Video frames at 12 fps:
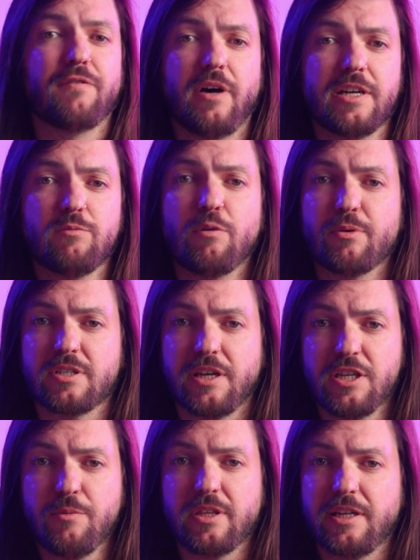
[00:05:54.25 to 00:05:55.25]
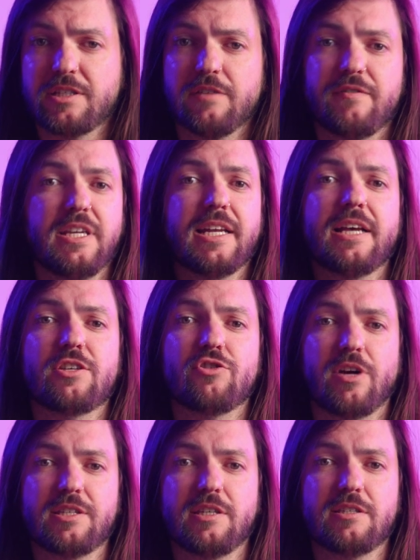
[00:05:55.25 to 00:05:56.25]
provider will present you with a list of DNS
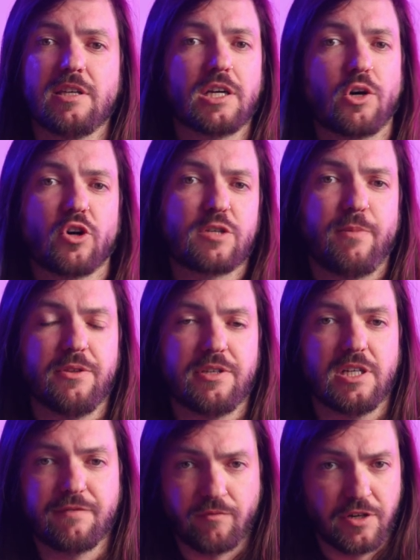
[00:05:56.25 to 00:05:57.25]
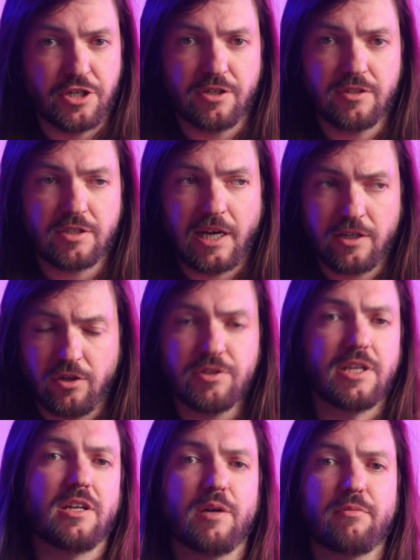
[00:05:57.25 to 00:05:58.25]
addresses that correspond to different regions and
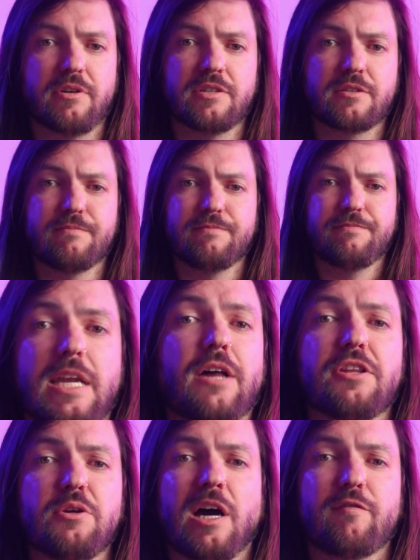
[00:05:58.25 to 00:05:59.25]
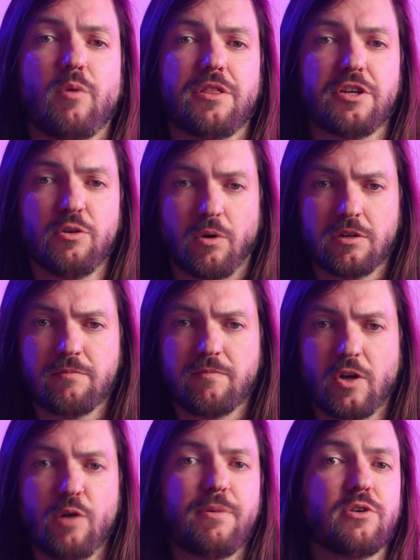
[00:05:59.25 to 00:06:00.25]
content libraries. Now that you have one that you want,
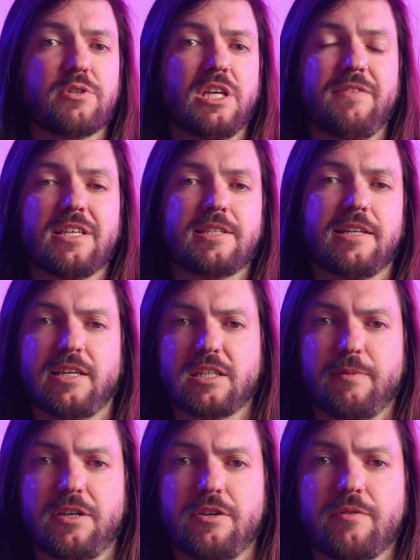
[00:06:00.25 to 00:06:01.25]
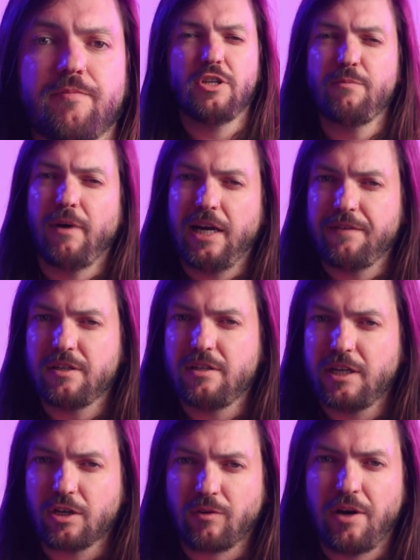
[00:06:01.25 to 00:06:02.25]
open your TV settings menu. You might have to
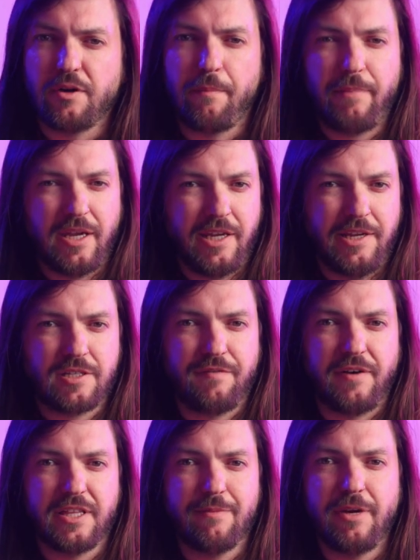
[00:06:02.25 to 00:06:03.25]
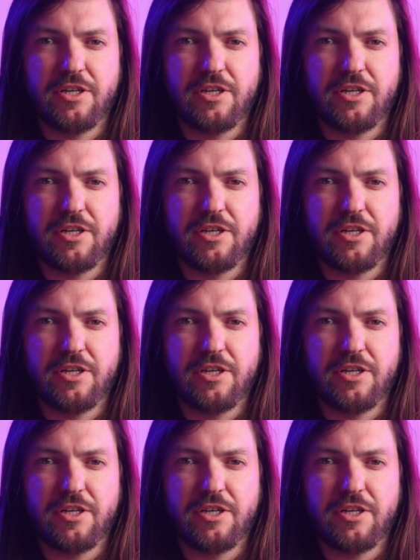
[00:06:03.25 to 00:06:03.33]
dig around a bit here to find the